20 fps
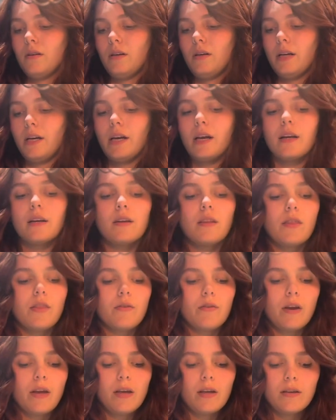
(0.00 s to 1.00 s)
and
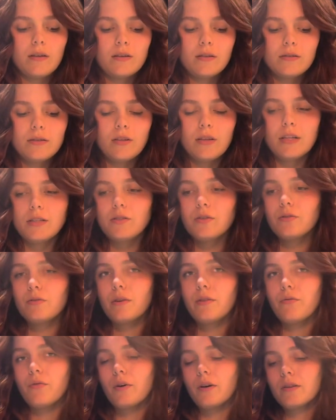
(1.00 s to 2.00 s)
3. So that's your
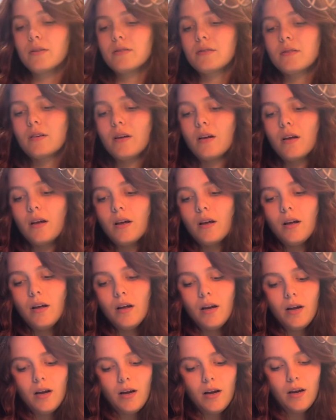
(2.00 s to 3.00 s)
3/4.
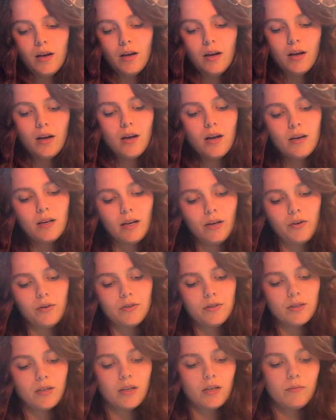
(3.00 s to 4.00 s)
Now you're
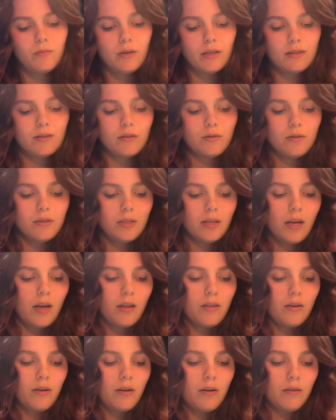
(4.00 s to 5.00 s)
just gonna mix those
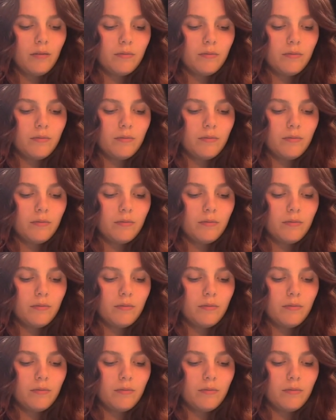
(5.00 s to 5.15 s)
together.